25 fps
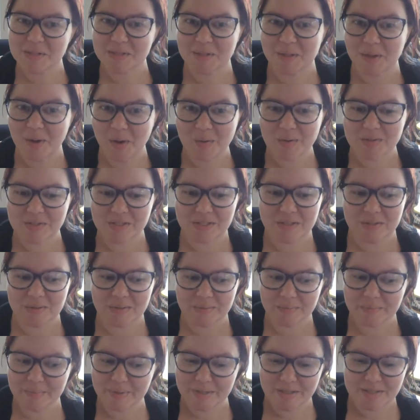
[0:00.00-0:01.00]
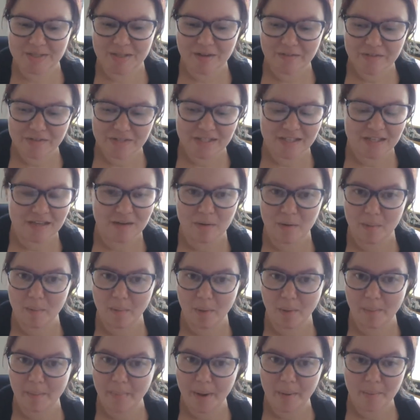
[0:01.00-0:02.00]
to go to because obviously
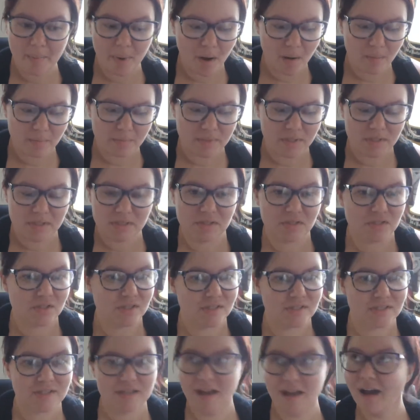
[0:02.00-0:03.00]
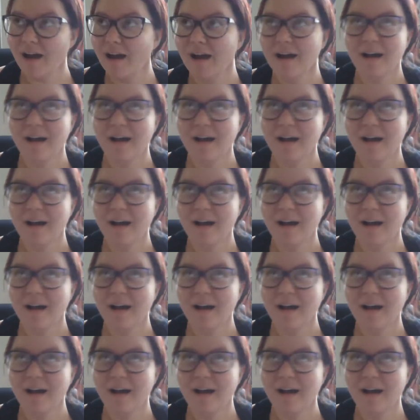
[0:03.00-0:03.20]
my mom is just,